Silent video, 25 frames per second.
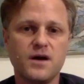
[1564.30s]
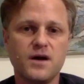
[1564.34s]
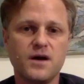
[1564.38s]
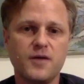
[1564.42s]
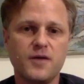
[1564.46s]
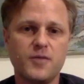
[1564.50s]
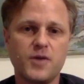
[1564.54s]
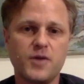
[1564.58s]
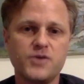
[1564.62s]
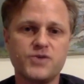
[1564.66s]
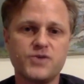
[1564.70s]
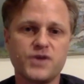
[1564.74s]

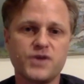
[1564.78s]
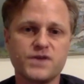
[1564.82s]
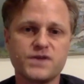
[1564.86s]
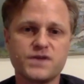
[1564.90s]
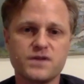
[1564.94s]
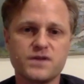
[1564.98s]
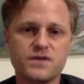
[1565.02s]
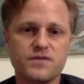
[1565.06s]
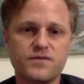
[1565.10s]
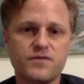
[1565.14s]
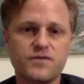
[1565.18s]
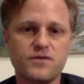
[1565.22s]

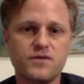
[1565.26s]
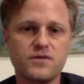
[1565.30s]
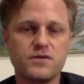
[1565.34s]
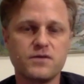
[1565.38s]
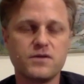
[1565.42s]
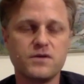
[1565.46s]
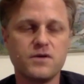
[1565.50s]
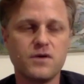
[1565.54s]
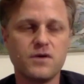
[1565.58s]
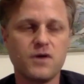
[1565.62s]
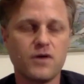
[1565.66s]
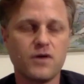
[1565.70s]
adjusting for
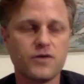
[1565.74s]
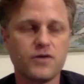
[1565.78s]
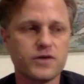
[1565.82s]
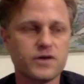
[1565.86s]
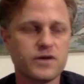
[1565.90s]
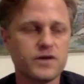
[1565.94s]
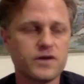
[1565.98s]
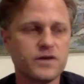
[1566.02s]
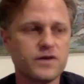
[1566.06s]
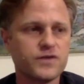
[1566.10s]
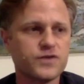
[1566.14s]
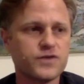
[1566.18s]
other
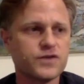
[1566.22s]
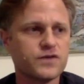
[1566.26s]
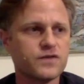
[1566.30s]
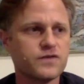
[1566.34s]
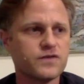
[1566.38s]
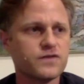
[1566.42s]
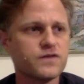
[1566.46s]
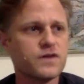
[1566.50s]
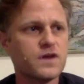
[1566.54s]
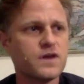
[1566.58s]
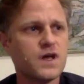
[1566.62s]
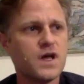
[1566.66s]

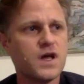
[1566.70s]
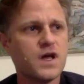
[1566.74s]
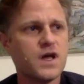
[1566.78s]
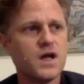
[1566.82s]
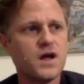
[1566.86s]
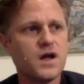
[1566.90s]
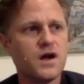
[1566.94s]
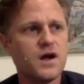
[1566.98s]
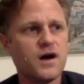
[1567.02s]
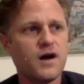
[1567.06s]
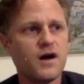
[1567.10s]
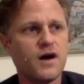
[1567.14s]
conditions,
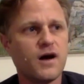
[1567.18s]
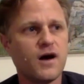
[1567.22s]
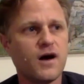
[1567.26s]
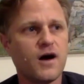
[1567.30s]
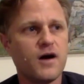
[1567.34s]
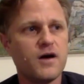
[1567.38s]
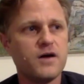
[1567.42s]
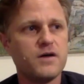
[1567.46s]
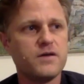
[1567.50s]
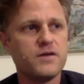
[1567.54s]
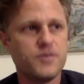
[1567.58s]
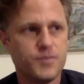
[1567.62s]

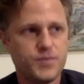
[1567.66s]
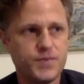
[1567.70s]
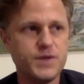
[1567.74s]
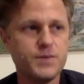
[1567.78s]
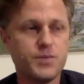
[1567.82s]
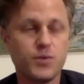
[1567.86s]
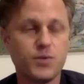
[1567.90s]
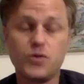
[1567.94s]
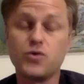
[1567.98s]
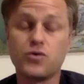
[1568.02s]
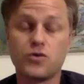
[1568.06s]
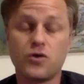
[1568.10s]
the
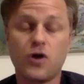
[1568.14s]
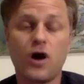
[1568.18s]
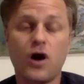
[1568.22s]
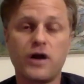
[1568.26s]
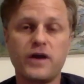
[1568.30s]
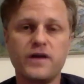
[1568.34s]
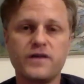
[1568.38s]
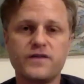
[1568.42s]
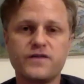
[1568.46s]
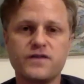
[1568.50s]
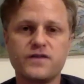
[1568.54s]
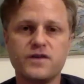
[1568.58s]
people who are on
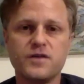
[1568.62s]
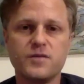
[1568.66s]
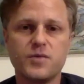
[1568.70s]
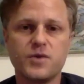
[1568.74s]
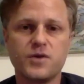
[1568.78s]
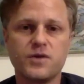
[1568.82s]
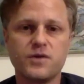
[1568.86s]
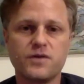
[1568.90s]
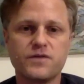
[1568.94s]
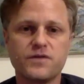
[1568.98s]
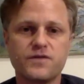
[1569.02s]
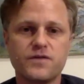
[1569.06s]
ACE
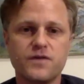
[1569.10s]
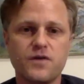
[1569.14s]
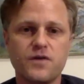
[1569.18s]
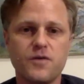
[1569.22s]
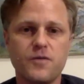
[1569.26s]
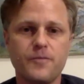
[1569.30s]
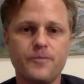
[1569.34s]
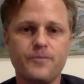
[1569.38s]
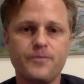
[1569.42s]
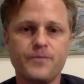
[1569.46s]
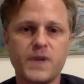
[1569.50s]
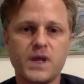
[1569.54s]
inhibitors.
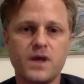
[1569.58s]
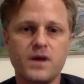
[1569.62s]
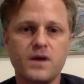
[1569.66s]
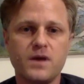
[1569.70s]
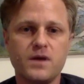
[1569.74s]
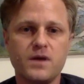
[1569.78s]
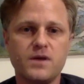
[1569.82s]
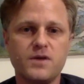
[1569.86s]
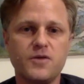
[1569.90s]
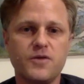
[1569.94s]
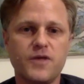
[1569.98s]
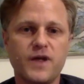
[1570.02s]
So
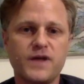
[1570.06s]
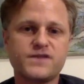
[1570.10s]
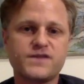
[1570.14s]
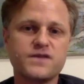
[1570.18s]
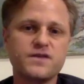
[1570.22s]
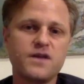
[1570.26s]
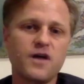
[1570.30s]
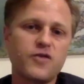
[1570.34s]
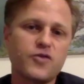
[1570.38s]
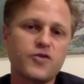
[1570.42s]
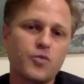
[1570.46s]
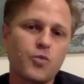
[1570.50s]
that's
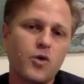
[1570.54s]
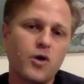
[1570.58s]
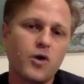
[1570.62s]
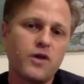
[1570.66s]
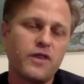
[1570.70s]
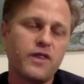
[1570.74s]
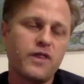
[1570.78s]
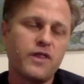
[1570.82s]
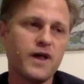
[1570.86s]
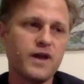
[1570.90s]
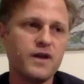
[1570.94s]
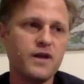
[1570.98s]
another one
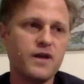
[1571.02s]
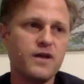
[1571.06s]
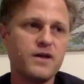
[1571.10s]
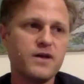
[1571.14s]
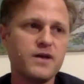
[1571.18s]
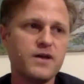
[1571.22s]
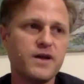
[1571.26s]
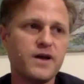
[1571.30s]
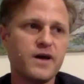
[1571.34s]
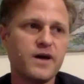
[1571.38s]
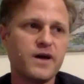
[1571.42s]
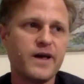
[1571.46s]
that
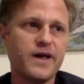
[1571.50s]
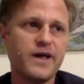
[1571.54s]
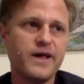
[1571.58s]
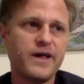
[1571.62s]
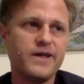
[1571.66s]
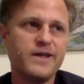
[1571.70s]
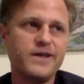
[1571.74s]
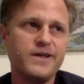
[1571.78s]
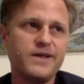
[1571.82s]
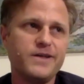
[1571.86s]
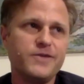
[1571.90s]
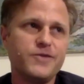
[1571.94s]

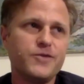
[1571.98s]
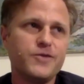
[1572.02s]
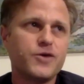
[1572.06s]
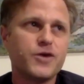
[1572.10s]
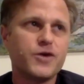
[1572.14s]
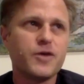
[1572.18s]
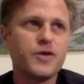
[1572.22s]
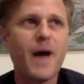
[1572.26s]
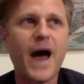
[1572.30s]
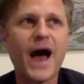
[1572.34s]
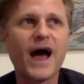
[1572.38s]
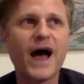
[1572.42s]
you could
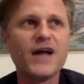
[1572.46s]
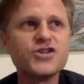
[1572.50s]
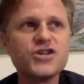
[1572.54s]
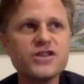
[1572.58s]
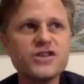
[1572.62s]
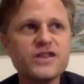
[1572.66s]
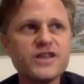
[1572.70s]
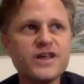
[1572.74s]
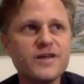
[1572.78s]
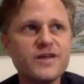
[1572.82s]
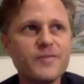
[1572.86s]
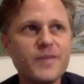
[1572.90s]
imagine
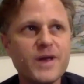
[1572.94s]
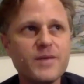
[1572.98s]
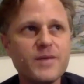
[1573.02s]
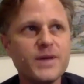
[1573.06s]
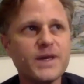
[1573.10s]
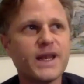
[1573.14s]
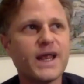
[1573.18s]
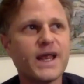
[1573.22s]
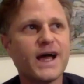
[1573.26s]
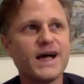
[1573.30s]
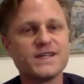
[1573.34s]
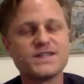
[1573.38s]
that maybe
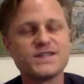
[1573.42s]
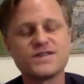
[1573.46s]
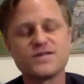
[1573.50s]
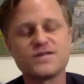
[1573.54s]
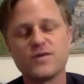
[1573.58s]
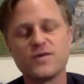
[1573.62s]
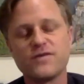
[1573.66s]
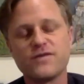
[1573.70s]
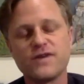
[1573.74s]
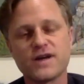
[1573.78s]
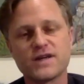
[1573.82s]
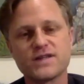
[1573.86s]
it has some
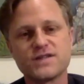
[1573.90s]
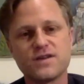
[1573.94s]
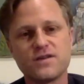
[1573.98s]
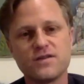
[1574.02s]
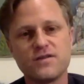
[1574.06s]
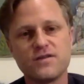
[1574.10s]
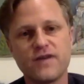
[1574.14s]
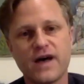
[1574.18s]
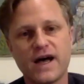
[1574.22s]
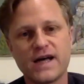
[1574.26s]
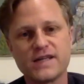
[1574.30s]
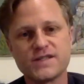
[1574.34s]
effects on
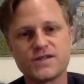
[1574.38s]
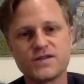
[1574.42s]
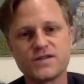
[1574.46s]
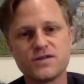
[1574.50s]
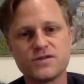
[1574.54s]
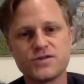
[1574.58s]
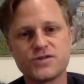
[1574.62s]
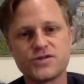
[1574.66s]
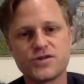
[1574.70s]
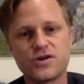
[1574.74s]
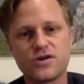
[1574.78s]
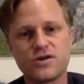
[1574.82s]
the
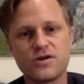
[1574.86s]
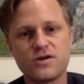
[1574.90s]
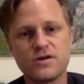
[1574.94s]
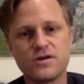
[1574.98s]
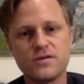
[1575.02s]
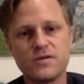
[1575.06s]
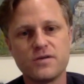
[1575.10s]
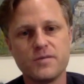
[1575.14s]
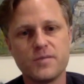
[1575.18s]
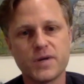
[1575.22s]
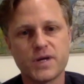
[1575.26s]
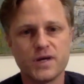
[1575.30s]

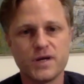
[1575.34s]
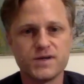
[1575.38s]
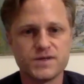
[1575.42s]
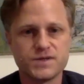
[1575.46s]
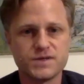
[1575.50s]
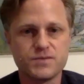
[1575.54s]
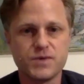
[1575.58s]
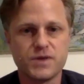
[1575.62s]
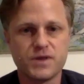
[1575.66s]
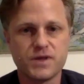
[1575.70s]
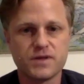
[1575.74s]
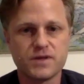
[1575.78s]
vasculature, and because
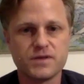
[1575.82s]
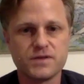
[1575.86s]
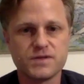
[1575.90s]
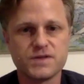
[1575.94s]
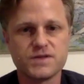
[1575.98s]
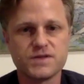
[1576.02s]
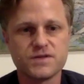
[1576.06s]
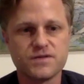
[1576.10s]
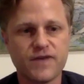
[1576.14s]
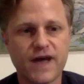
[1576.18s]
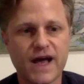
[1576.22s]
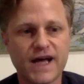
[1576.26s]
we think this
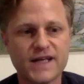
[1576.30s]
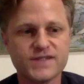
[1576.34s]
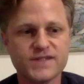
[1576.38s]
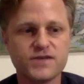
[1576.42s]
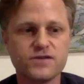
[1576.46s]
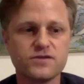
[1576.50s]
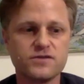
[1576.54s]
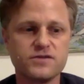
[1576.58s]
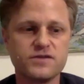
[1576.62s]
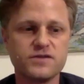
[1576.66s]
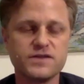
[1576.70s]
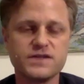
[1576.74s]
is a
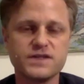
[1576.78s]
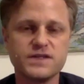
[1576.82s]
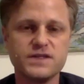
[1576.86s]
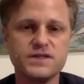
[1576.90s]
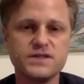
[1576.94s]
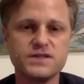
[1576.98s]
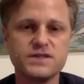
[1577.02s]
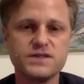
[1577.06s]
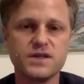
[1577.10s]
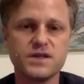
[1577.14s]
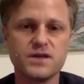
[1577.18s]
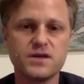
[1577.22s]
vascular
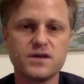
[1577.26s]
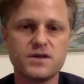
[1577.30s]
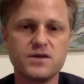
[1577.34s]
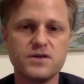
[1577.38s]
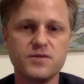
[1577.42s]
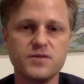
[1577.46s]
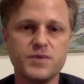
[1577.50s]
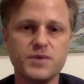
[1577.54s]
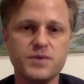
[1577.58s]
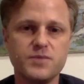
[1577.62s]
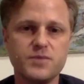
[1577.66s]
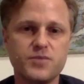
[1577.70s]
disease, that it
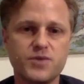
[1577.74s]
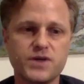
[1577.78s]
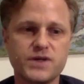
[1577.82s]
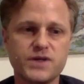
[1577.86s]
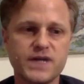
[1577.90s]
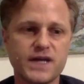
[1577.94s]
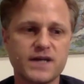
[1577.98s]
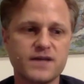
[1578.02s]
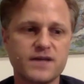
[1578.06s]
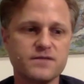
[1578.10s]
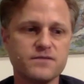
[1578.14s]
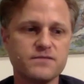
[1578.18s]
could be
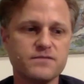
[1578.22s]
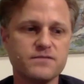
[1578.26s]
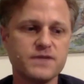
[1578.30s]
protective